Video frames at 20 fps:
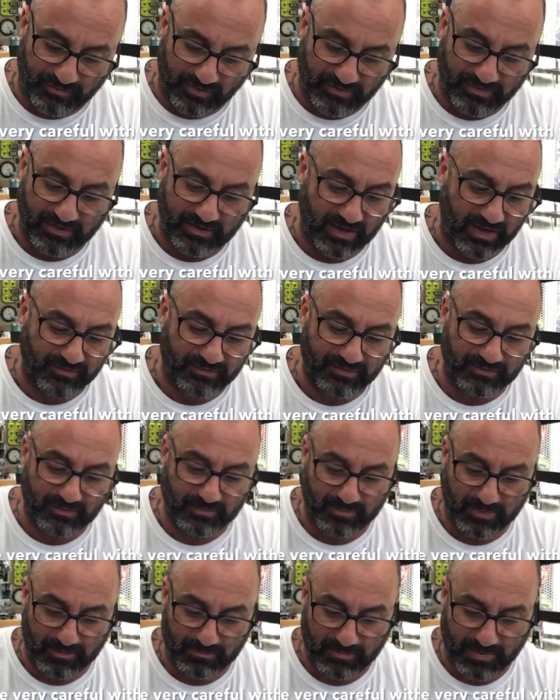I think I've even
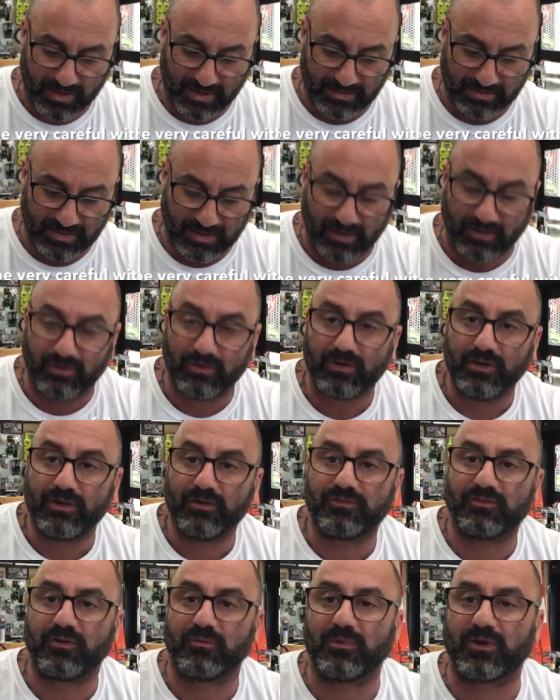been banned now
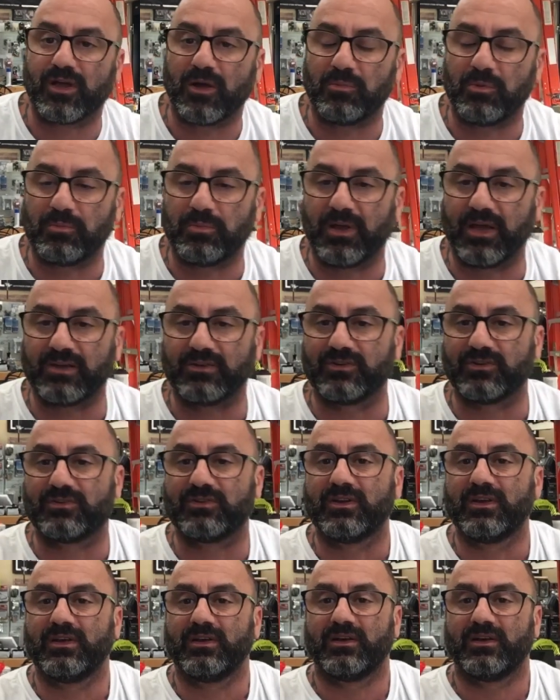from a couple pages.